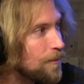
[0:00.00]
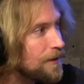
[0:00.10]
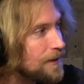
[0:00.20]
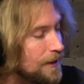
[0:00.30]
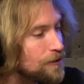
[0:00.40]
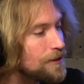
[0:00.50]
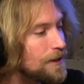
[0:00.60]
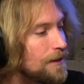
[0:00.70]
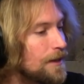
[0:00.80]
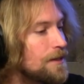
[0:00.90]
But the
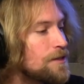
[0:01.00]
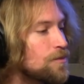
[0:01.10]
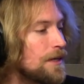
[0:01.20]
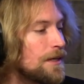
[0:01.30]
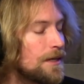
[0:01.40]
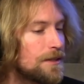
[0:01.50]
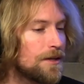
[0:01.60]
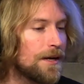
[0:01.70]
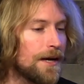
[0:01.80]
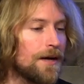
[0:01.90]
interesting thing is, we need
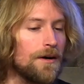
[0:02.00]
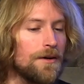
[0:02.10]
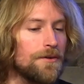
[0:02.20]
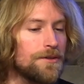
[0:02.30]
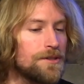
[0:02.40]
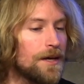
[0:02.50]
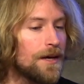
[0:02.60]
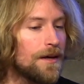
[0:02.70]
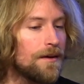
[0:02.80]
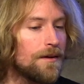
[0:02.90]
to now
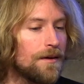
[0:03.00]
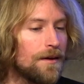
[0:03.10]
understand